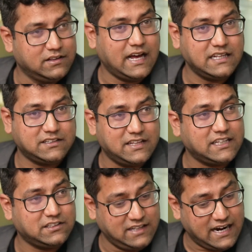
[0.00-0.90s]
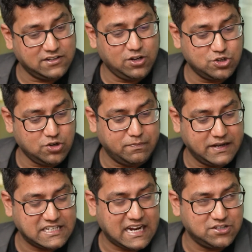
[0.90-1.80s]
that is also a
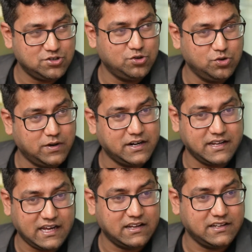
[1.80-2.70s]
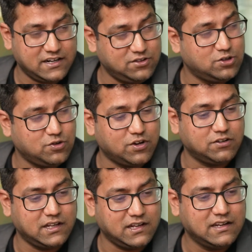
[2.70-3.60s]
big challenge to do. But yeah, that is also one of the